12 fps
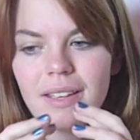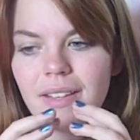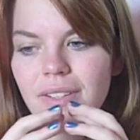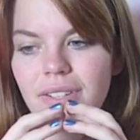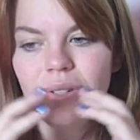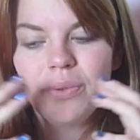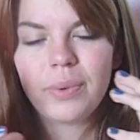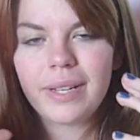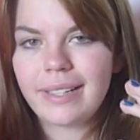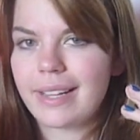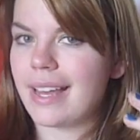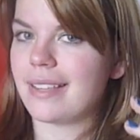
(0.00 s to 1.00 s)
you
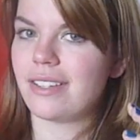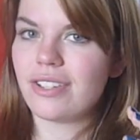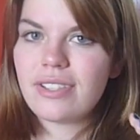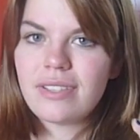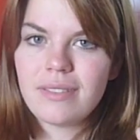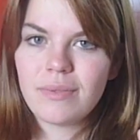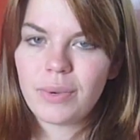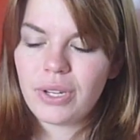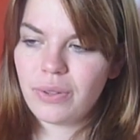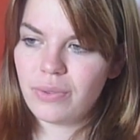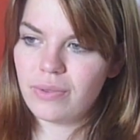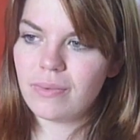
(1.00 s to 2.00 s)
realize just when
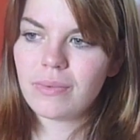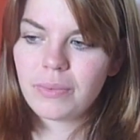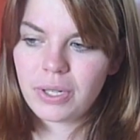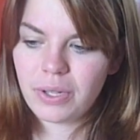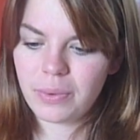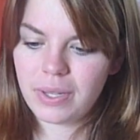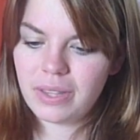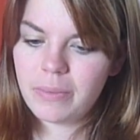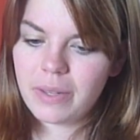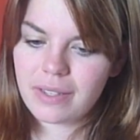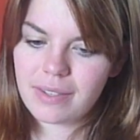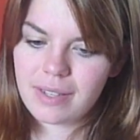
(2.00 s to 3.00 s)
you read the
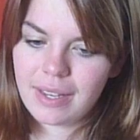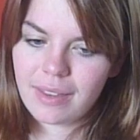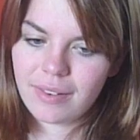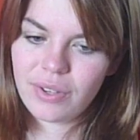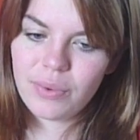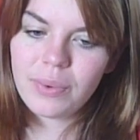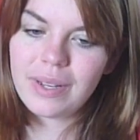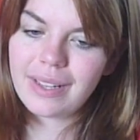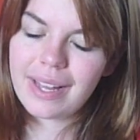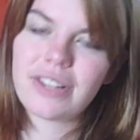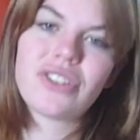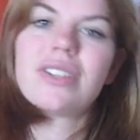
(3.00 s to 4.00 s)
books together, you
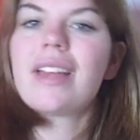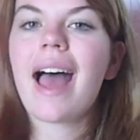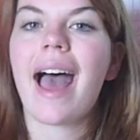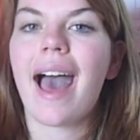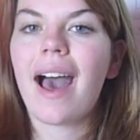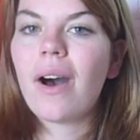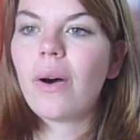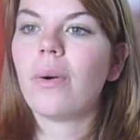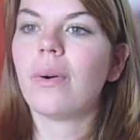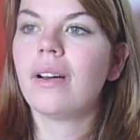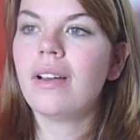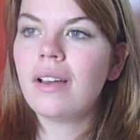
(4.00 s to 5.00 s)
realize just how